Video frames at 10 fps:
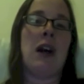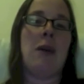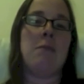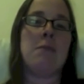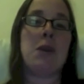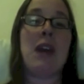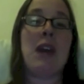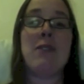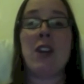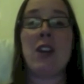Um, so we
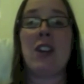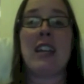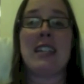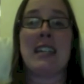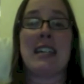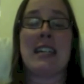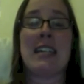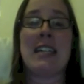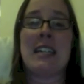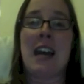have a very good idea
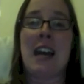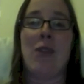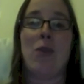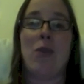of